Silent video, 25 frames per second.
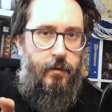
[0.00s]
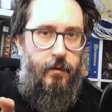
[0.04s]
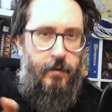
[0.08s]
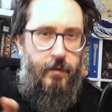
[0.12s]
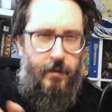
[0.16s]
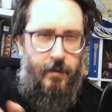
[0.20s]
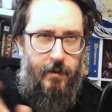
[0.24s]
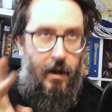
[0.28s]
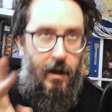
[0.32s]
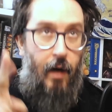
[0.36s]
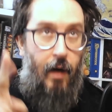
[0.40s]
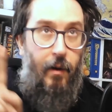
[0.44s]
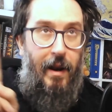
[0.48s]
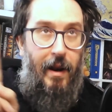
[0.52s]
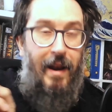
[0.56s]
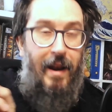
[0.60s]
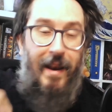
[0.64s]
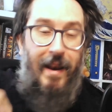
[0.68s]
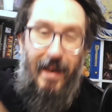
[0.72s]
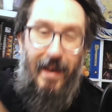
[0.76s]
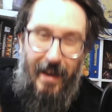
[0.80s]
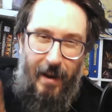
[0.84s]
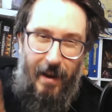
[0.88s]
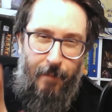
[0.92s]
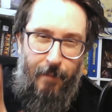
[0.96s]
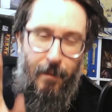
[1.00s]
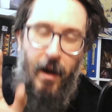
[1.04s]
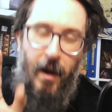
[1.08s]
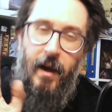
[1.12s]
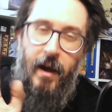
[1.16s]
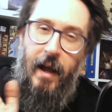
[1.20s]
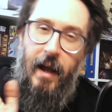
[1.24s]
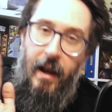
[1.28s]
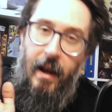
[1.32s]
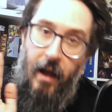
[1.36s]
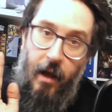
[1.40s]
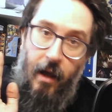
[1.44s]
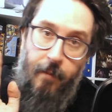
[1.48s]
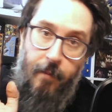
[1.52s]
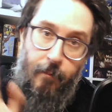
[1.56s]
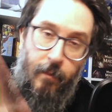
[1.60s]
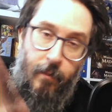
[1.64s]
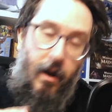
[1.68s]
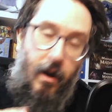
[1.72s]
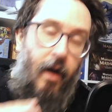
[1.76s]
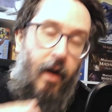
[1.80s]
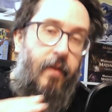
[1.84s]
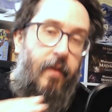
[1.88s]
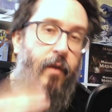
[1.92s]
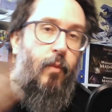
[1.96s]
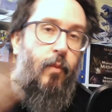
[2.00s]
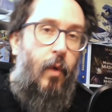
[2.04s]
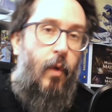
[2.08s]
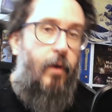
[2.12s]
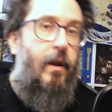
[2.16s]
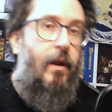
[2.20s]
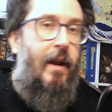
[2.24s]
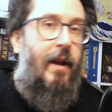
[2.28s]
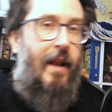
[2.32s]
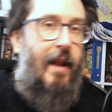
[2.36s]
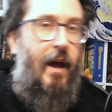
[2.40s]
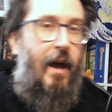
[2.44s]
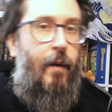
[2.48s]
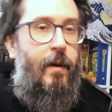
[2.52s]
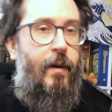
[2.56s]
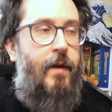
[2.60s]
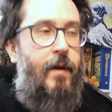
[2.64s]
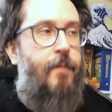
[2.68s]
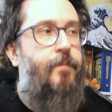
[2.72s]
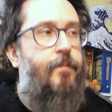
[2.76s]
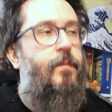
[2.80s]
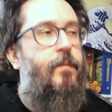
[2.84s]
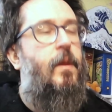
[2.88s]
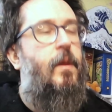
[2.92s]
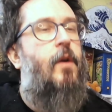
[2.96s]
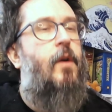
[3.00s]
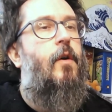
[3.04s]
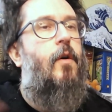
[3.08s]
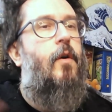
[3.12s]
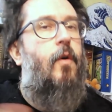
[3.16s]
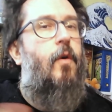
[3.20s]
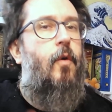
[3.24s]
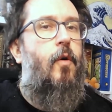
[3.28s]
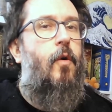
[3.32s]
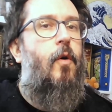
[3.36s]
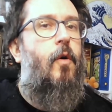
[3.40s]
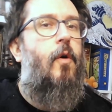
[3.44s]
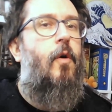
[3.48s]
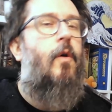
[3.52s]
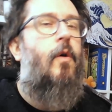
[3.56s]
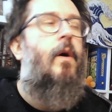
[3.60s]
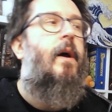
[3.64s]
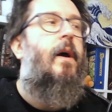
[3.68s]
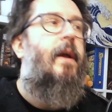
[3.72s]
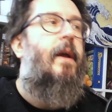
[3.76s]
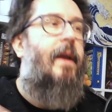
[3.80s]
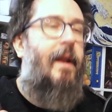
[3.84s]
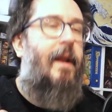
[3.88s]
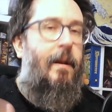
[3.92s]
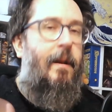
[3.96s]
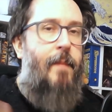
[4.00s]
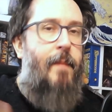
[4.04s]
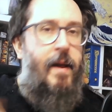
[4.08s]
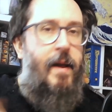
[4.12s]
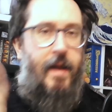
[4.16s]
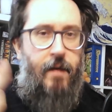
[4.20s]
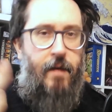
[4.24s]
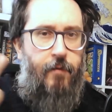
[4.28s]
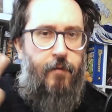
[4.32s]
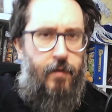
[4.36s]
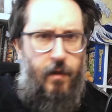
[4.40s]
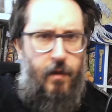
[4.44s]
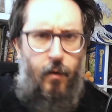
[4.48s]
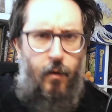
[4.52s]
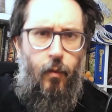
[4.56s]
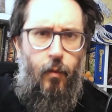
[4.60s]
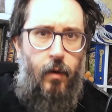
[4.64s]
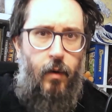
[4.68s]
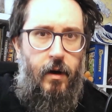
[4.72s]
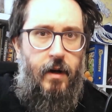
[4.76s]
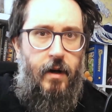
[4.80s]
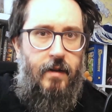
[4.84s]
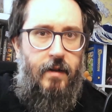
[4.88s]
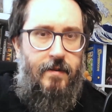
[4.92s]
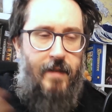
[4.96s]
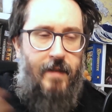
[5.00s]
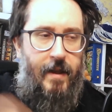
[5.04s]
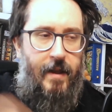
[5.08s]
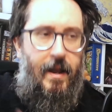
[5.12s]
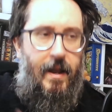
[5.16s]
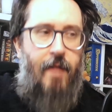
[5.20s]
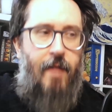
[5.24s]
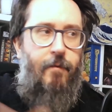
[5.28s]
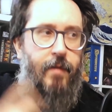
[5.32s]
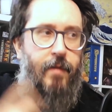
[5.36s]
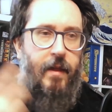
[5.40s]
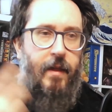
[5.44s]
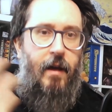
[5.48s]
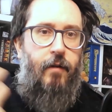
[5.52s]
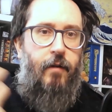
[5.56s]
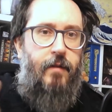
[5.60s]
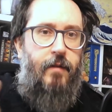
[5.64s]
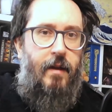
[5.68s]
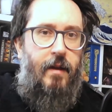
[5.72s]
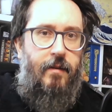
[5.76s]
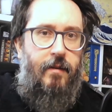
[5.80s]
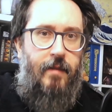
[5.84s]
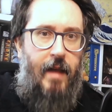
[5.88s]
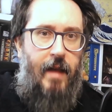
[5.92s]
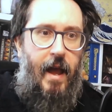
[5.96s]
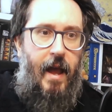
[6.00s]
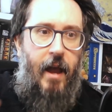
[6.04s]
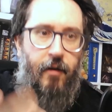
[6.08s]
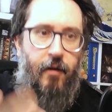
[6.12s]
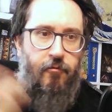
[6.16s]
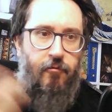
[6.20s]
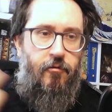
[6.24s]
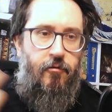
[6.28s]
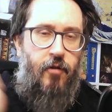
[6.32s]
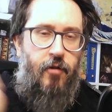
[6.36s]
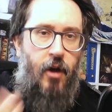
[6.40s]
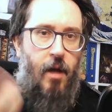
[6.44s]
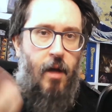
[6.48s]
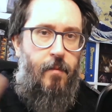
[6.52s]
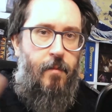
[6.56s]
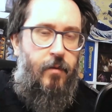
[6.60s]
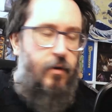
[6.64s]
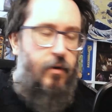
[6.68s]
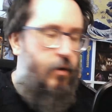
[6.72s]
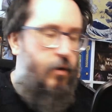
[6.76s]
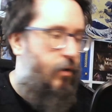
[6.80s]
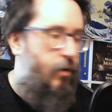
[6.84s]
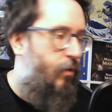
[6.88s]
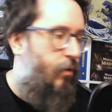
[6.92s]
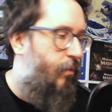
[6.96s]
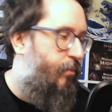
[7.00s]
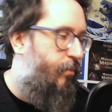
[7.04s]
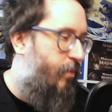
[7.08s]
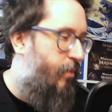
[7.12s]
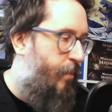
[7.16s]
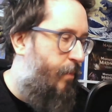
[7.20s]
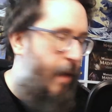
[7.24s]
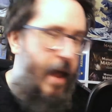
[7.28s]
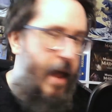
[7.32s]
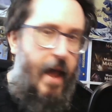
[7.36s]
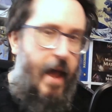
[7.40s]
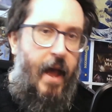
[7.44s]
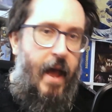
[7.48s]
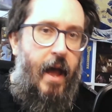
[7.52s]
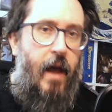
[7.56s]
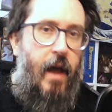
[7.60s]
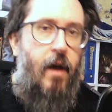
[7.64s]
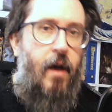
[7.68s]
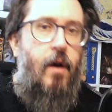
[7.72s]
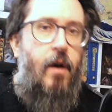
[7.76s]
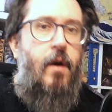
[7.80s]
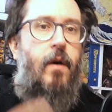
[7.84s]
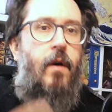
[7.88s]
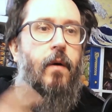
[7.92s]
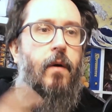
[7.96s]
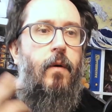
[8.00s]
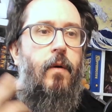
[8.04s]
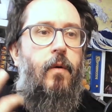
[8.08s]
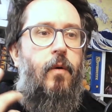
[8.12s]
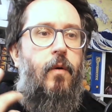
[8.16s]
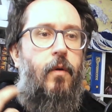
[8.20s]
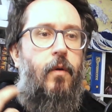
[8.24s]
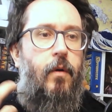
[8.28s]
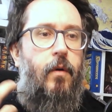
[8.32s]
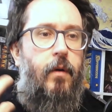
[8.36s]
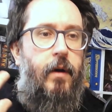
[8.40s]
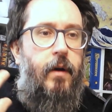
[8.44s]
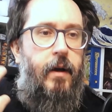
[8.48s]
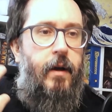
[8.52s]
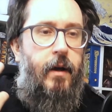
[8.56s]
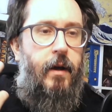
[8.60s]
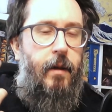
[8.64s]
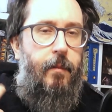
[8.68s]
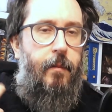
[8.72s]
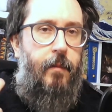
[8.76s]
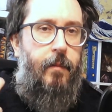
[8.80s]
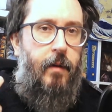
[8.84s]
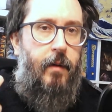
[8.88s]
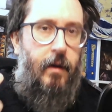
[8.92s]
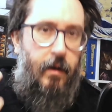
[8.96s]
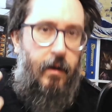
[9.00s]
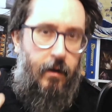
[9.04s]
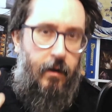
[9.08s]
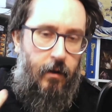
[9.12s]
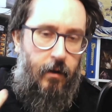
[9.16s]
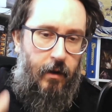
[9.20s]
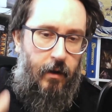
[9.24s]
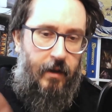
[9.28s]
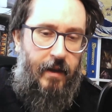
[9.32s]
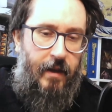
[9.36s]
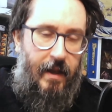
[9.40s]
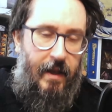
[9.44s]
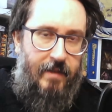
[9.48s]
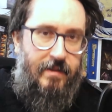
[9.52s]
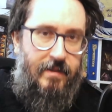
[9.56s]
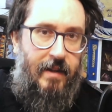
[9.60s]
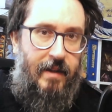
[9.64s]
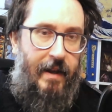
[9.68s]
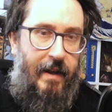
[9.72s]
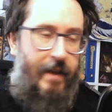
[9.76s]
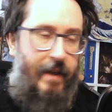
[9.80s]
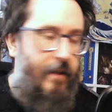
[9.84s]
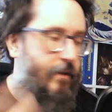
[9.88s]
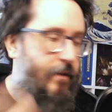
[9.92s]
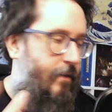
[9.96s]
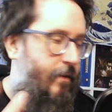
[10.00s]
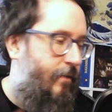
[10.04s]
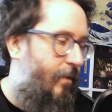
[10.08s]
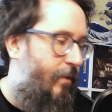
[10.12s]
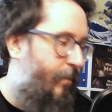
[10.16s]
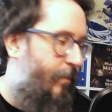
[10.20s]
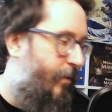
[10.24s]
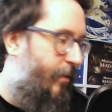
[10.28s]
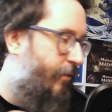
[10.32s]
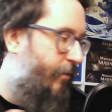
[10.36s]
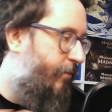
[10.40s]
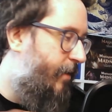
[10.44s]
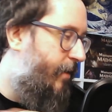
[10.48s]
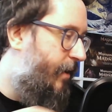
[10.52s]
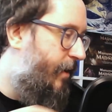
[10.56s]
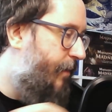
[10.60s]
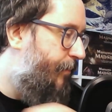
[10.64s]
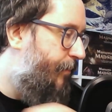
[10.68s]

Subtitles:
either won't allow it, or it'll make everything worse. Like everything else has that extra time to prepare or escalate to some degree.